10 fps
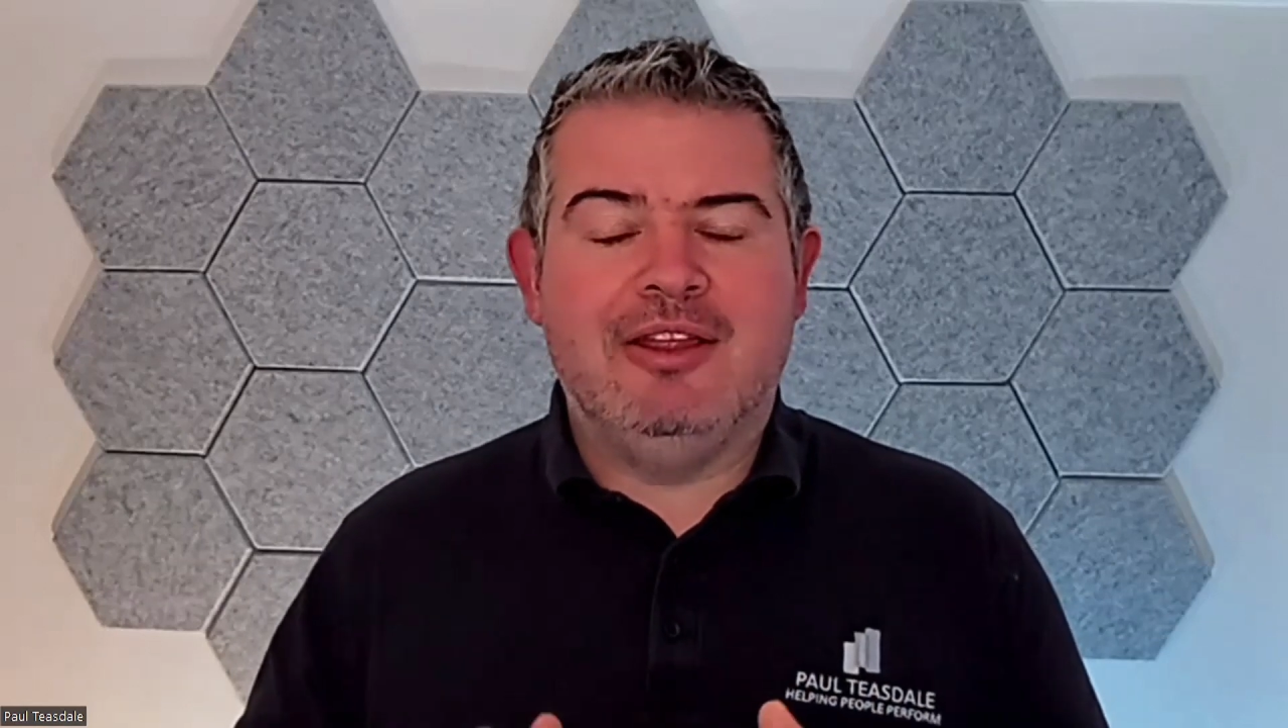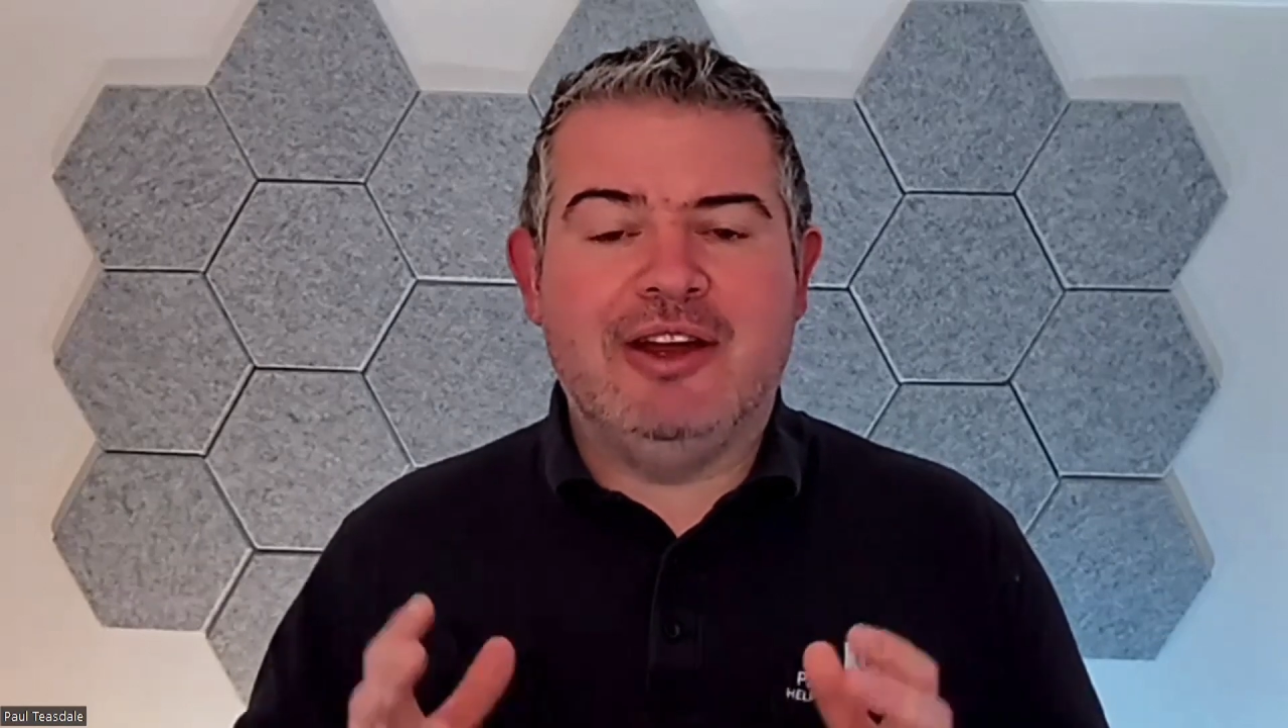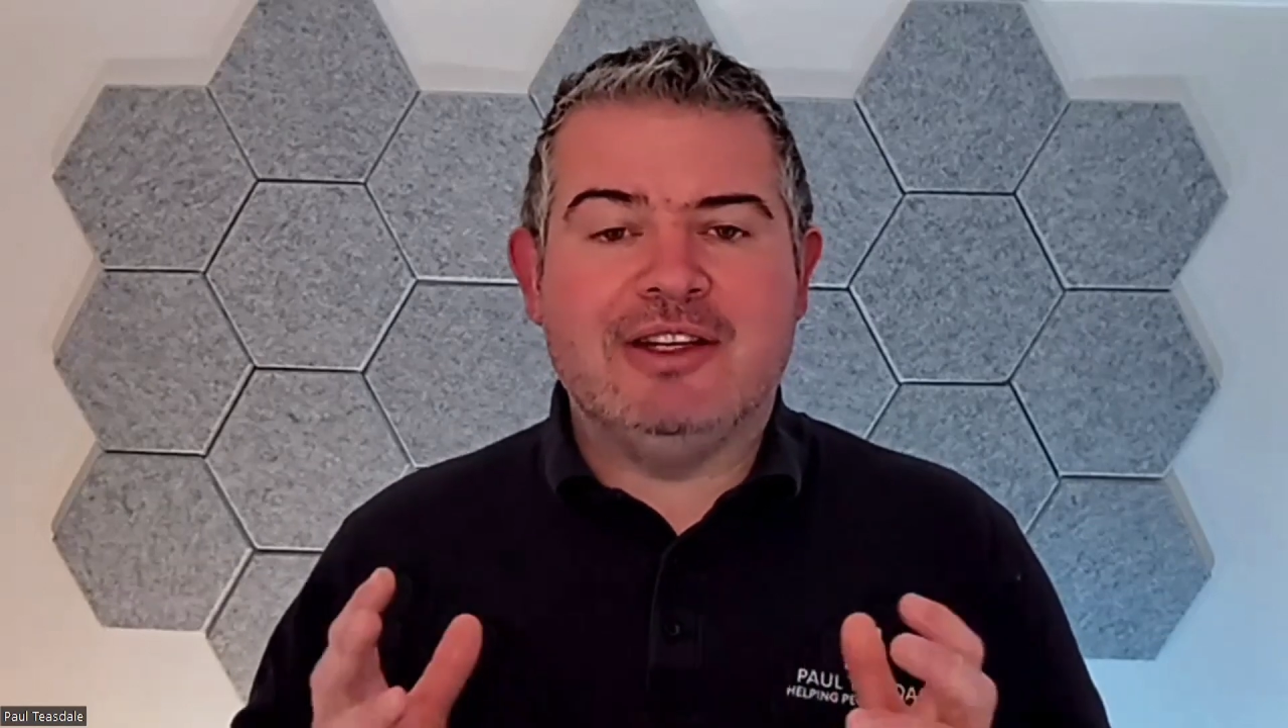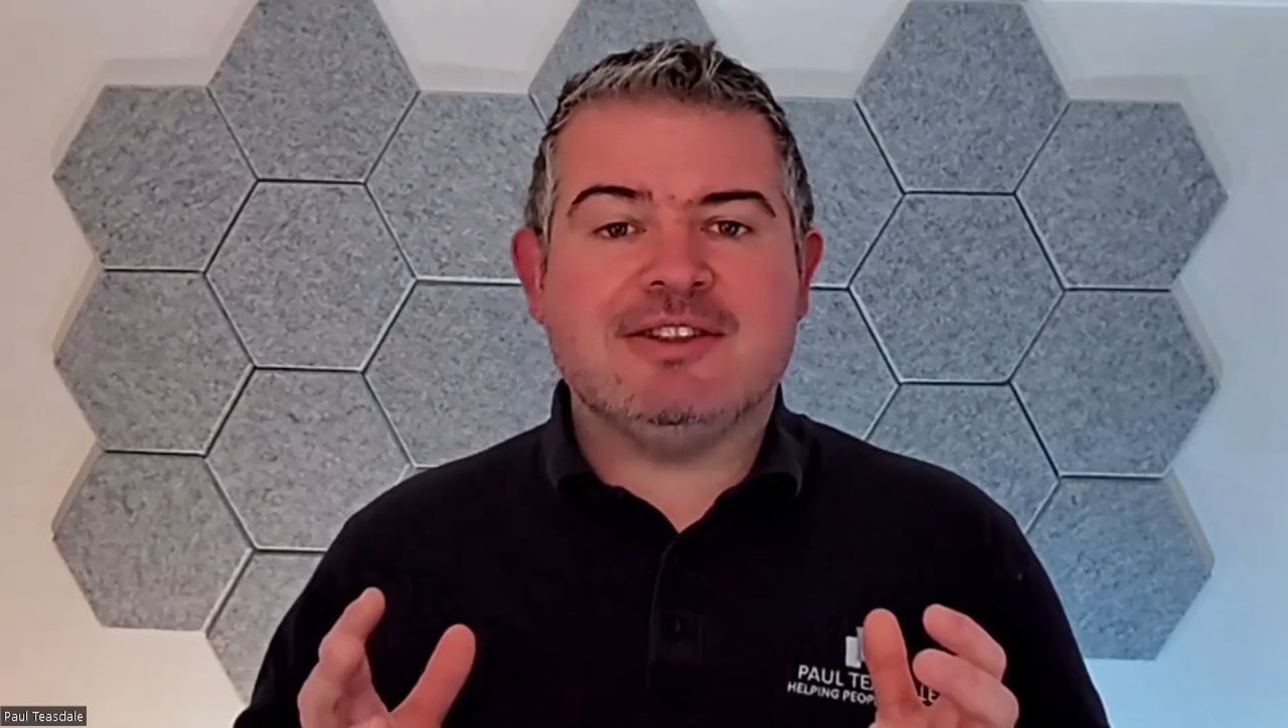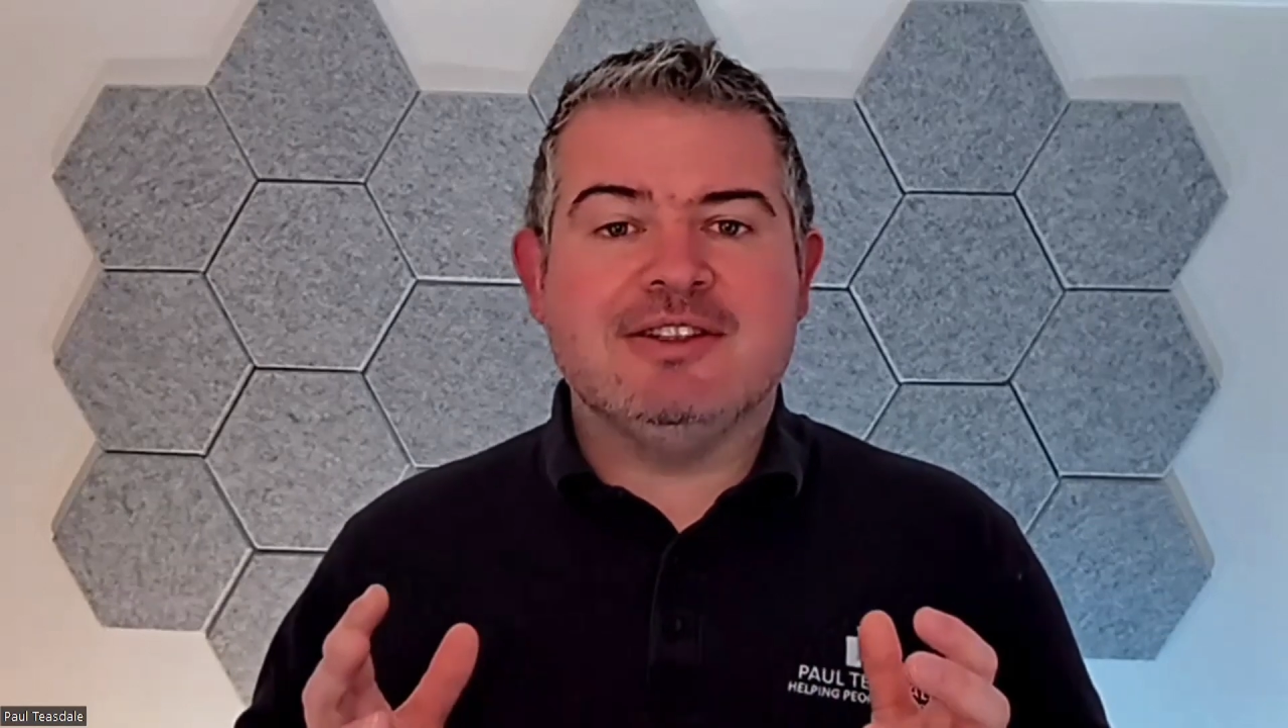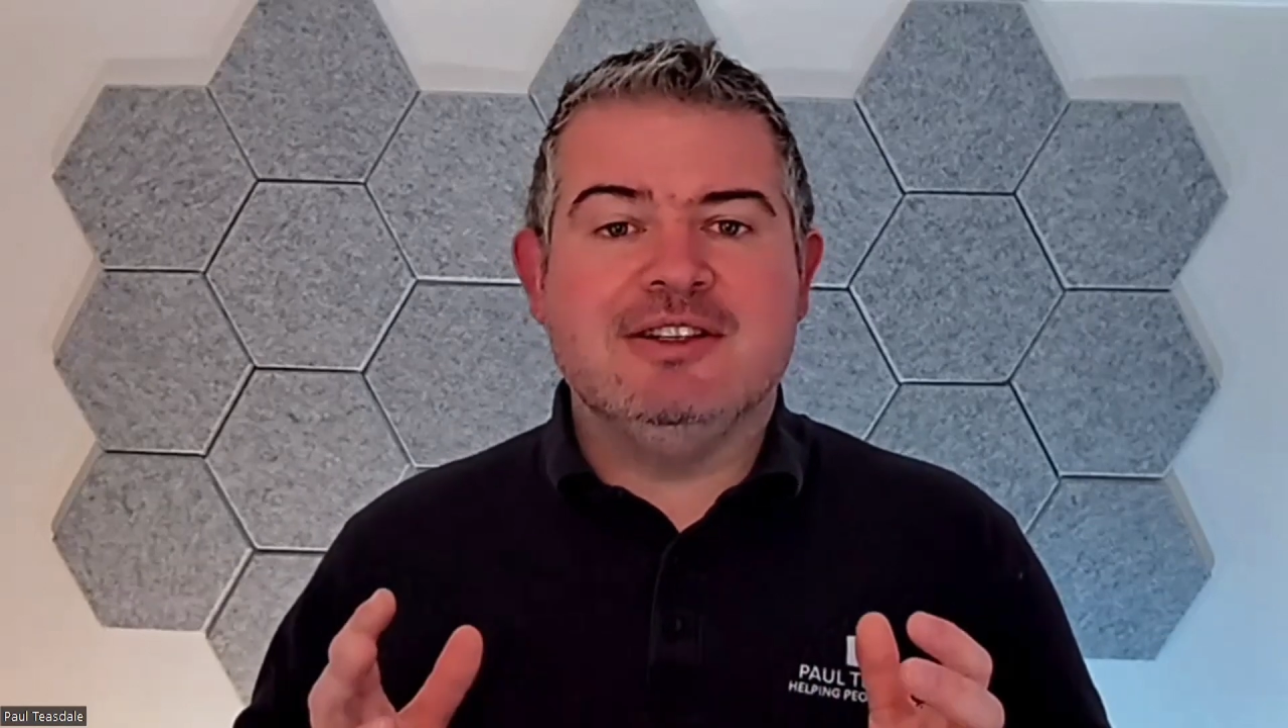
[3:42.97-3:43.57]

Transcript: that